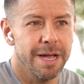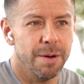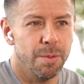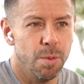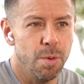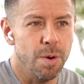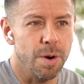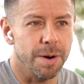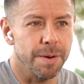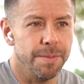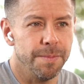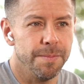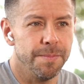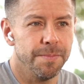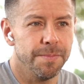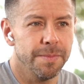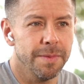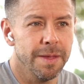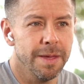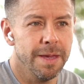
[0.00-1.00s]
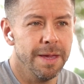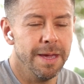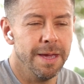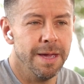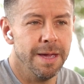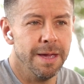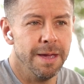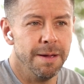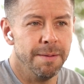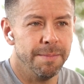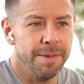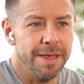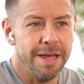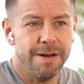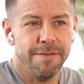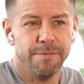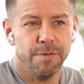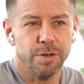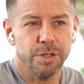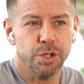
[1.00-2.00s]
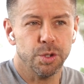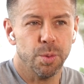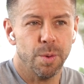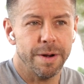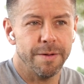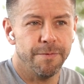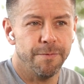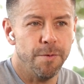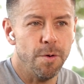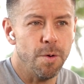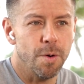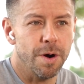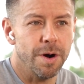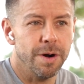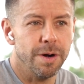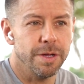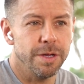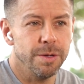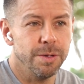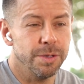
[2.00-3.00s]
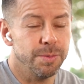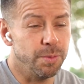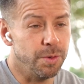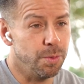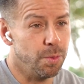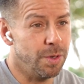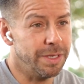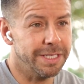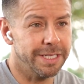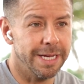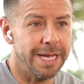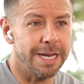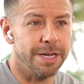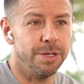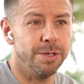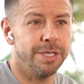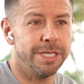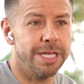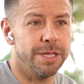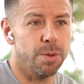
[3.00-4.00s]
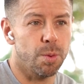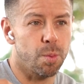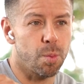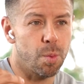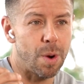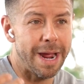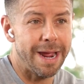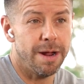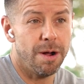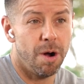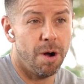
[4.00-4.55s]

at war. But then in verse twenty-four, you, you once again, you see the right